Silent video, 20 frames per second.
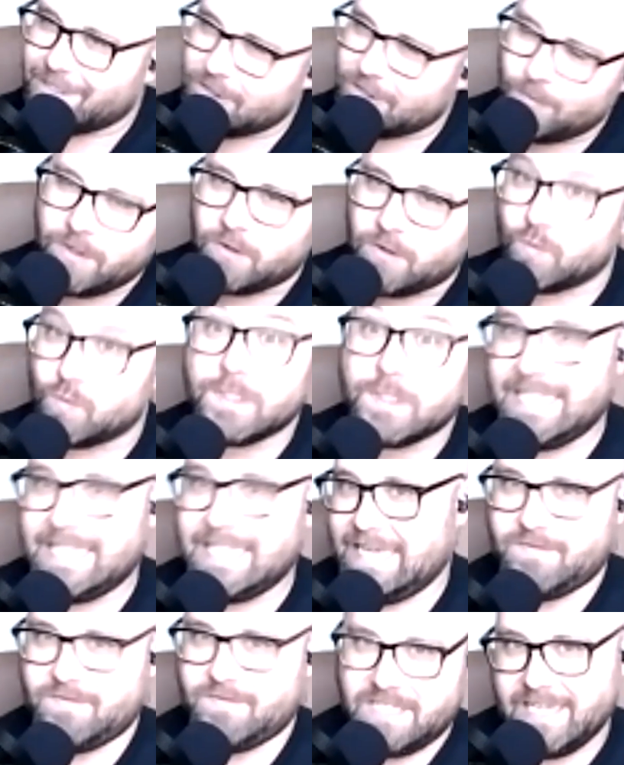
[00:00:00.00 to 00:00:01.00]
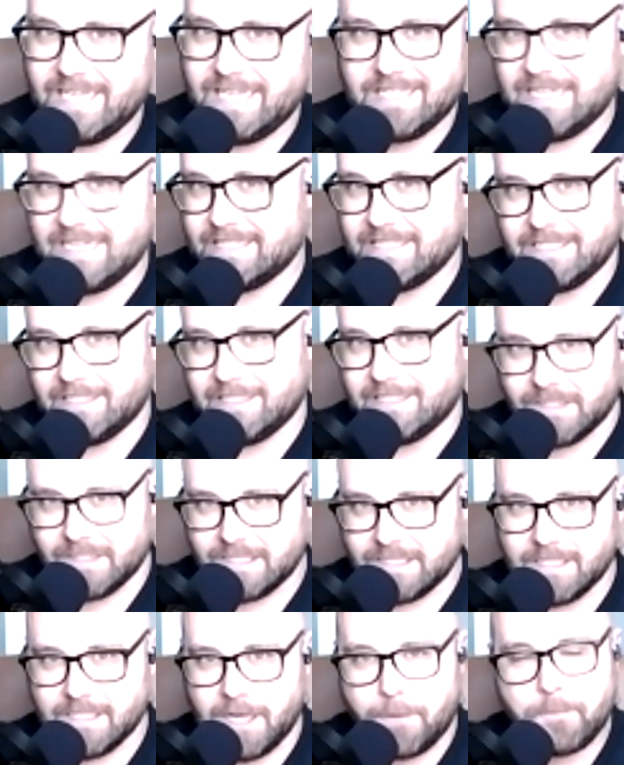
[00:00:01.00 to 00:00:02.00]
So we don't really have to take that
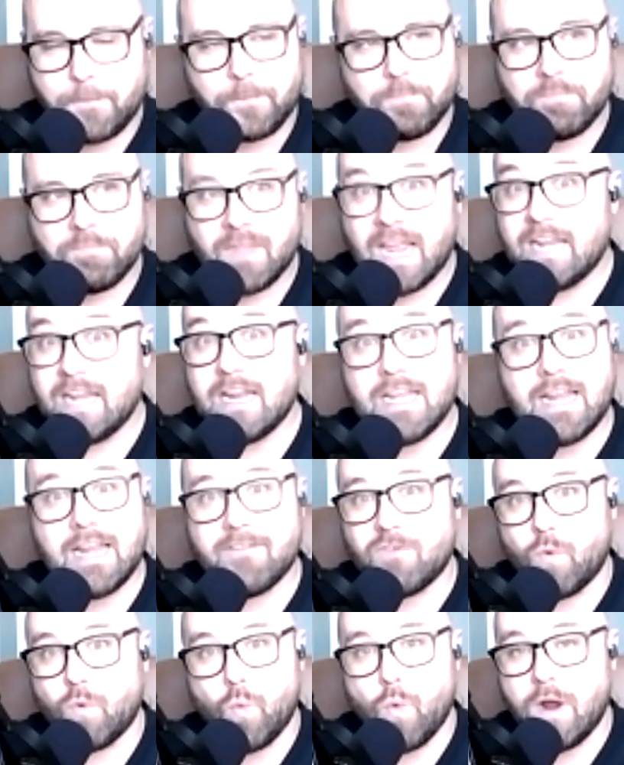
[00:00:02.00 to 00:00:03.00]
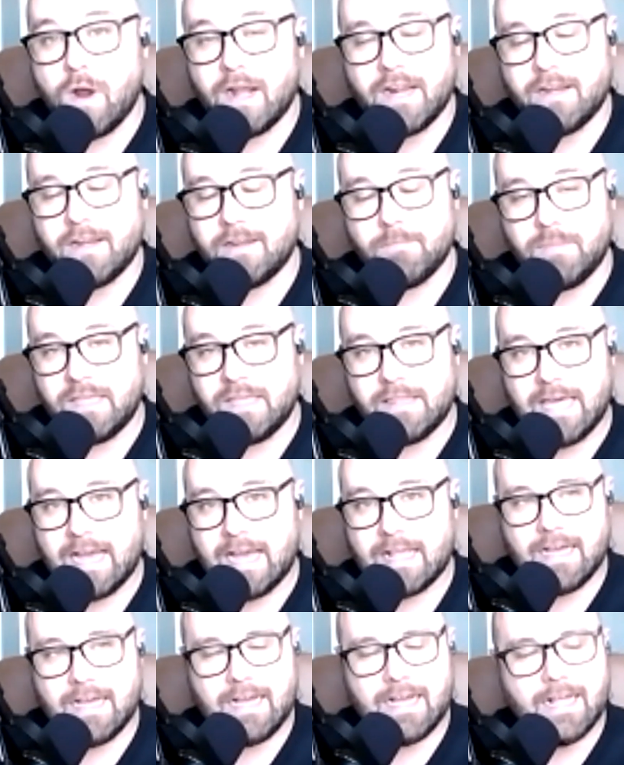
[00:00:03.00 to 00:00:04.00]
seriously. And I never wanted to be
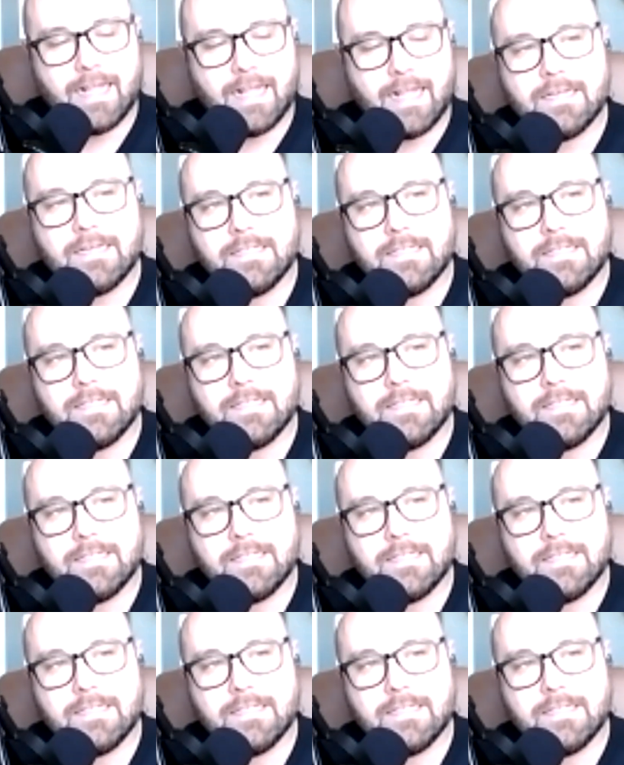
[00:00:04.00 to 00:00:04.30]
that guy.